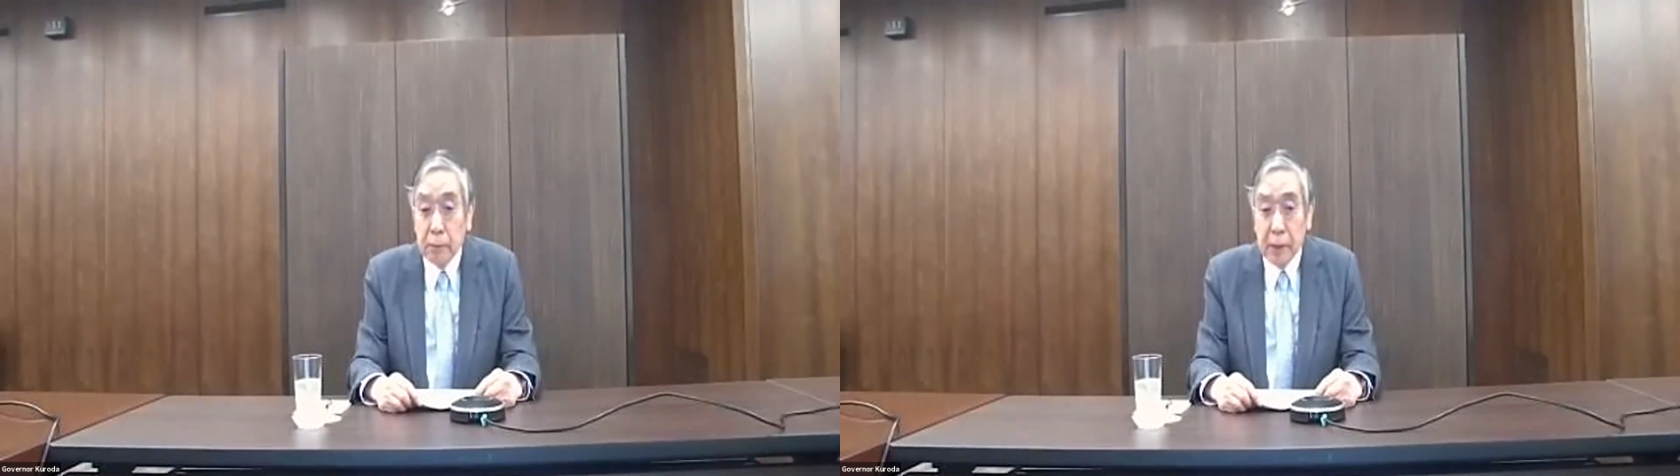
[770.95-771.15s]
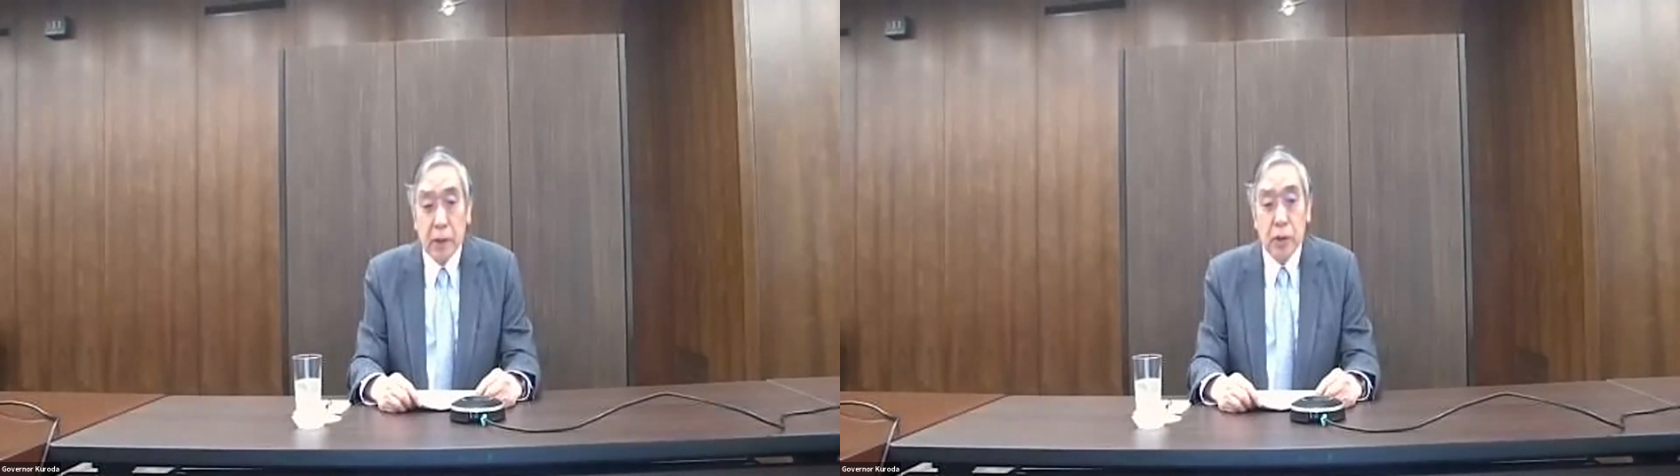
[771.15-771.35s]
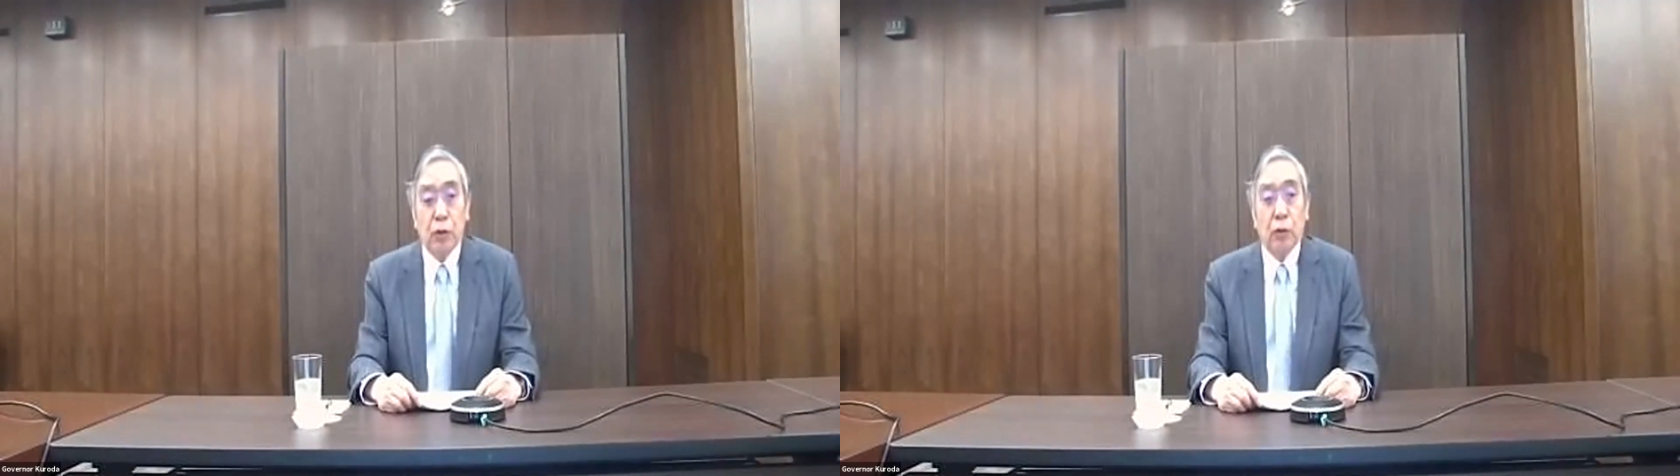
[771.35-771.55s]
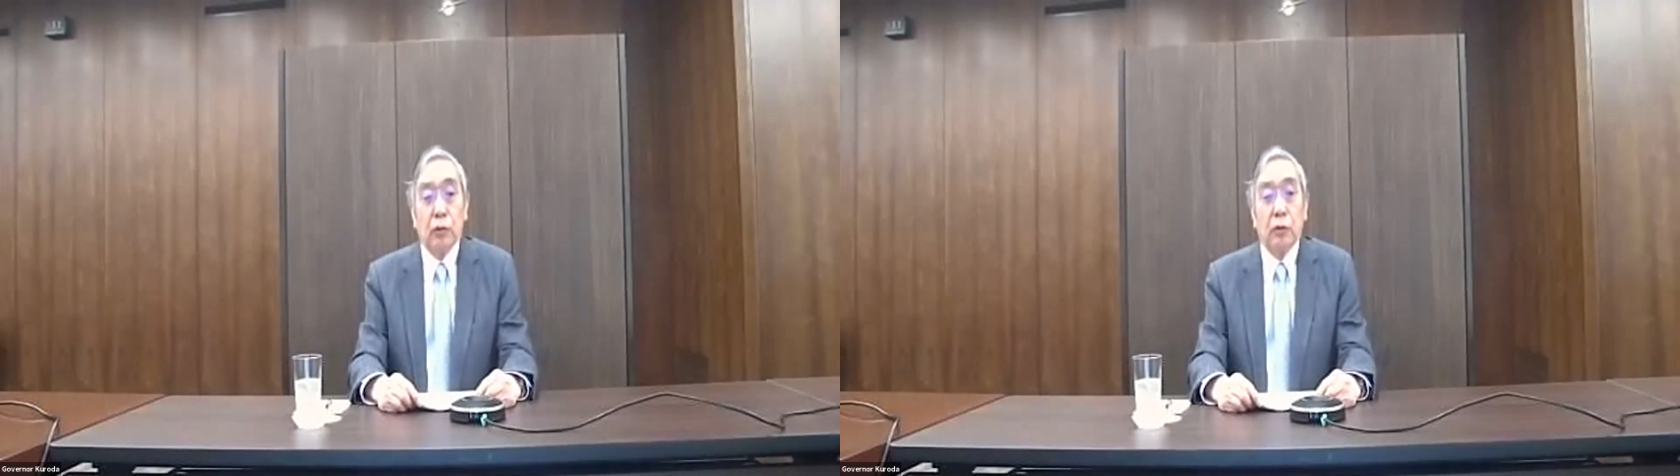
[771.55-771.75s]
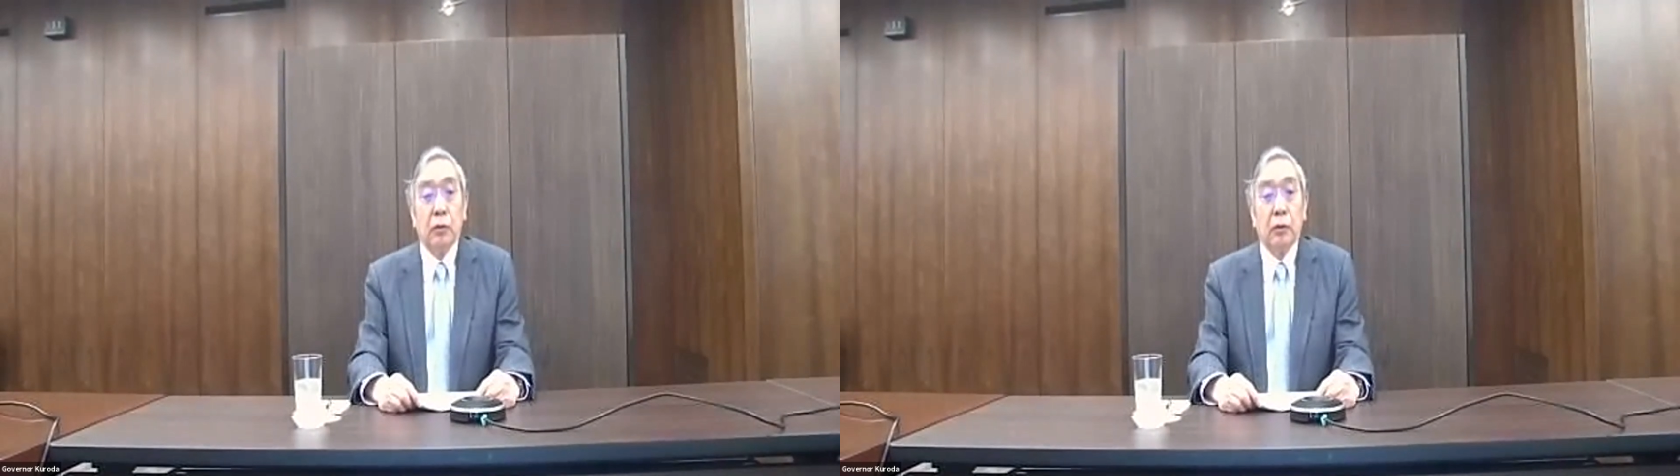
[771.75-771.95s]
based
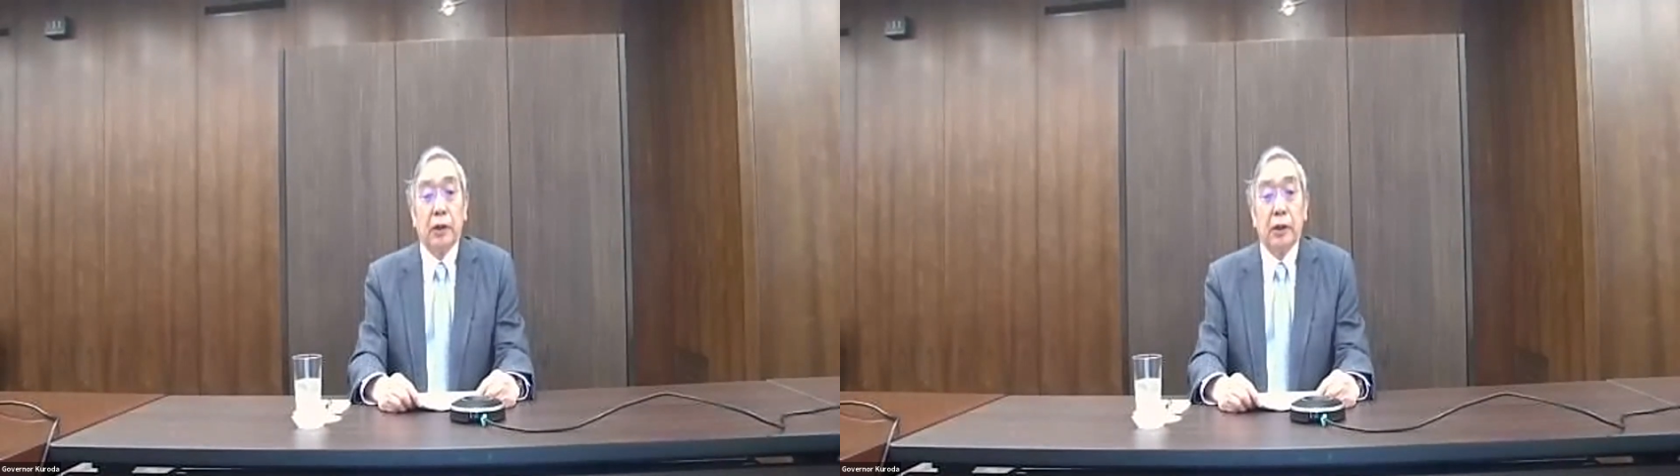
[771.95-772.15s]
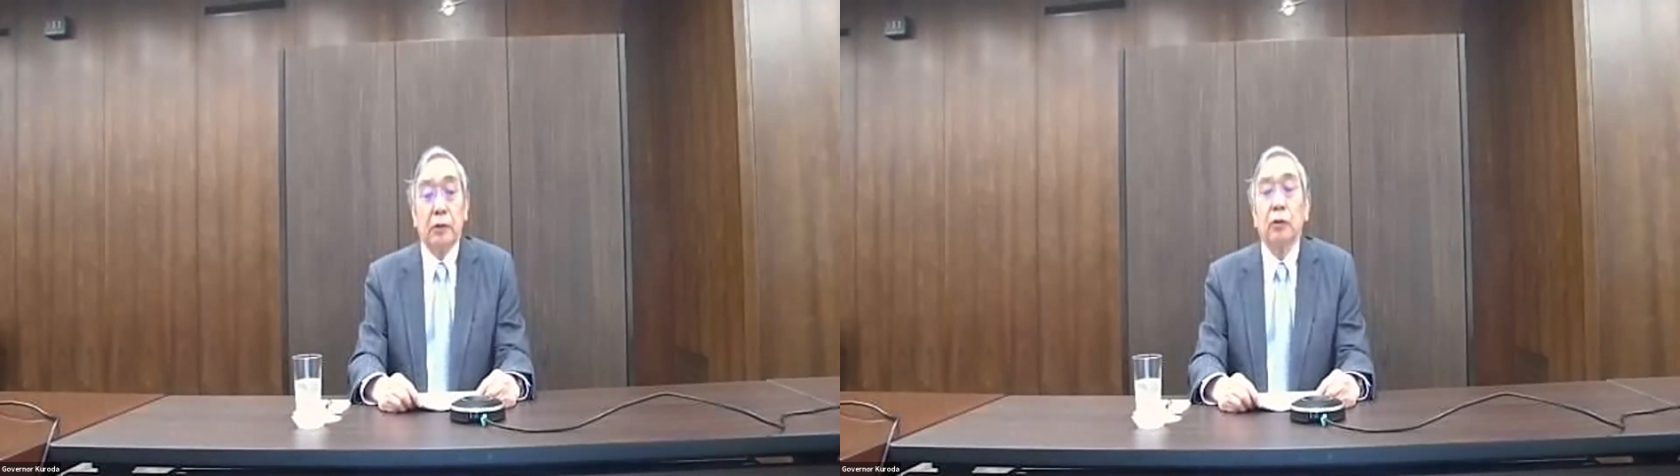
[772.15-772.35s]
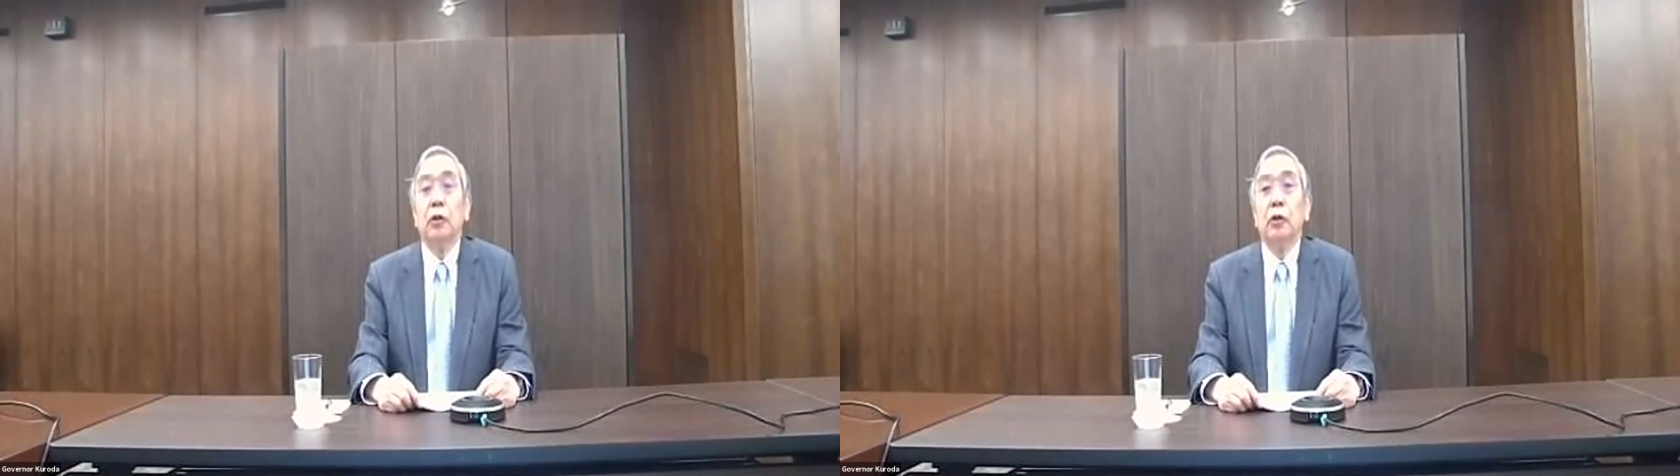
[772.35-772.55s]
on these